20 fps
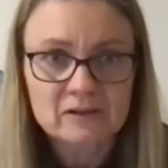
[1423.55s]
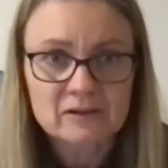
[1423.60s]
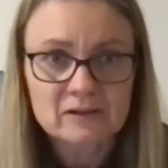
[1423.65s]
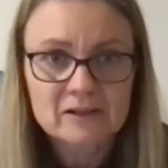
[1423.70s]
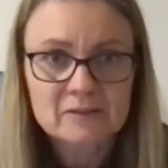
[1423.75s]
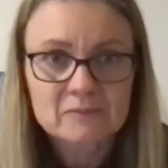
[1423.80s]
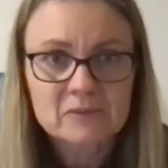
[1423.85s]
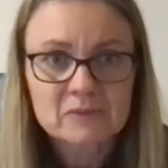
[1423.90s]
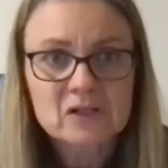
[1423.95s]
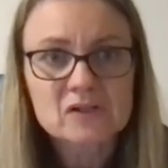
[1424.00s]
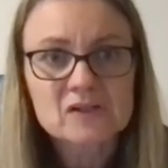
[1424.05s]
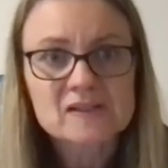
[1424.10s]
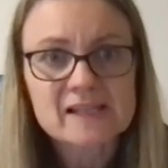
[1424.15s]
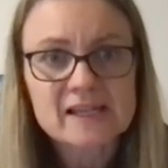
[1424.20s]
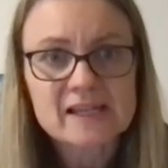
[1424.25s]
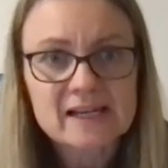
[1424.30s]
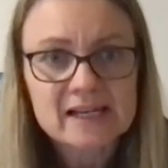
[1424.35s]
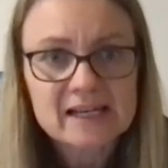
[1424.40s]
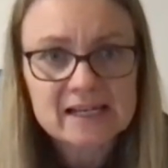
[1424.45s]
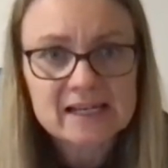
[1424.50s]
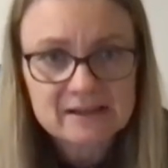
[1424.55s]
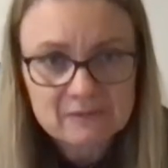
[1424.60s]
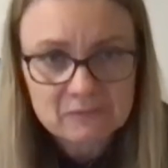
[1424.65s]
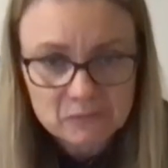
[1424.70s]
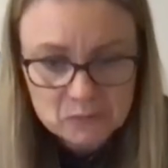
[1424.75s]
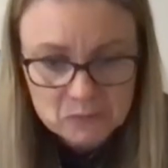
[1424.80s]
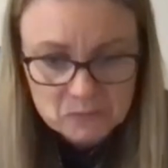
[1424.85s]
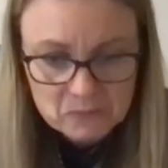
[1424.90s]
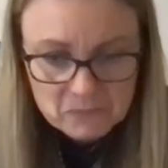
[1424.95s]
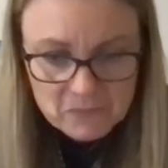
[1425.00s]
because then it
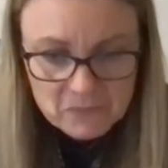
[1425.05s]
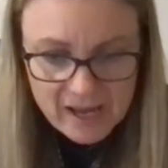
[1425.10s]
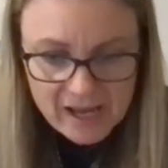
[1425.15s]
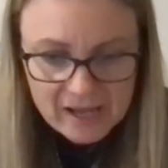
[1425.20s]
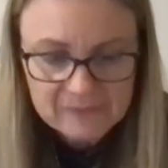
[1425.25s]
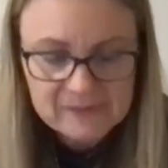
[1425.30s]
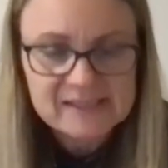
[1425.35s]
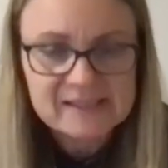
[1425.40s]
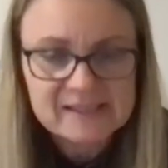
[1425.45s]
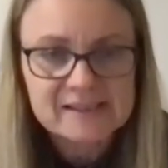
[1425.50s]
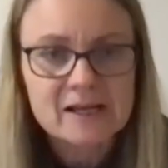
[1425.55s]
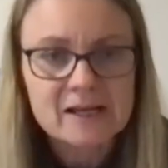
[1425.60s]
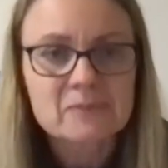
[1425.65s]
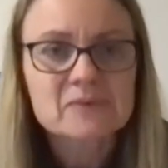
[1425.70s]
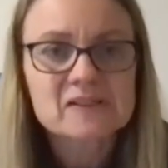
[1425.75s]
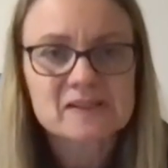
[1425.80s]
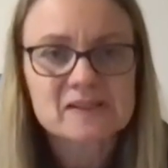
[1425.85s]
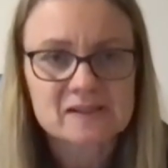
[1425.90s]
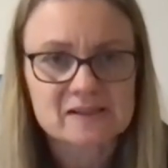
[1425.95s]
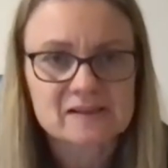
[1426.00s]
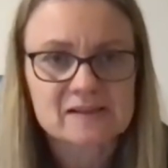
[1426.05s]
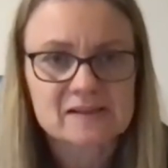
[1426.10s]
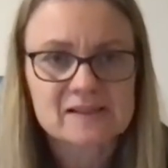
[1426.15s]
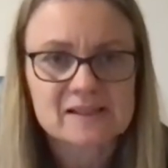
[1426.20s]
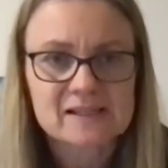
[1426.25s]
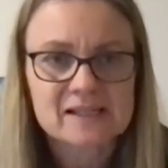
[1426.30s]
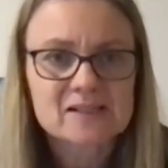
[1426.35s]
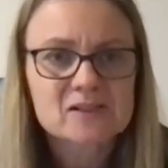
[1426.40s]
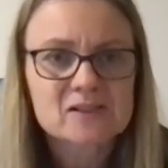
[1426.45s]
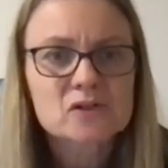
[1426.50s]
will have substance.
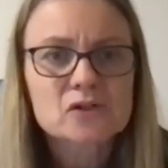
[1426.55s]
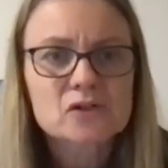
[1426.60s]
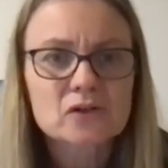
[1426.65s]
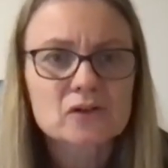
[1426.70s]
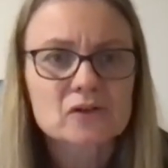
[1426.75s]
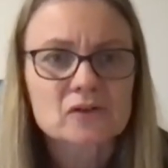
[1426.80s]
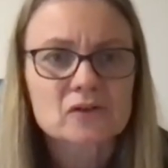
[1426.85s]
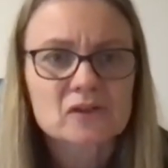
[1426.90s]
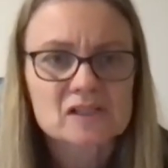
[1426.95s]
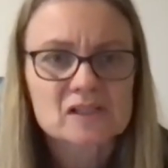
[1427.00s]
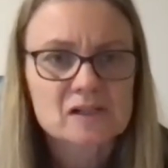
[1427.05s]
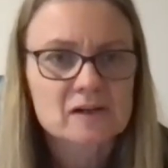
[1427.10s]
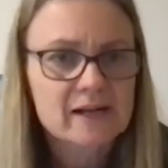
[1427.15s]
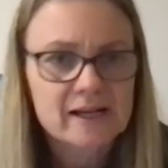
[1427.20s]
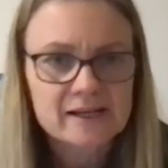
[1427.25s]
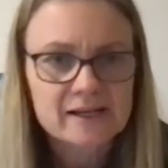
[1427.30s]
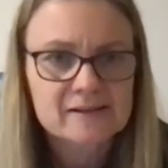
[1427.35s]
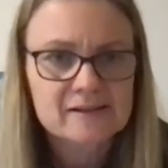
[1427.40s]
It's truth. So it has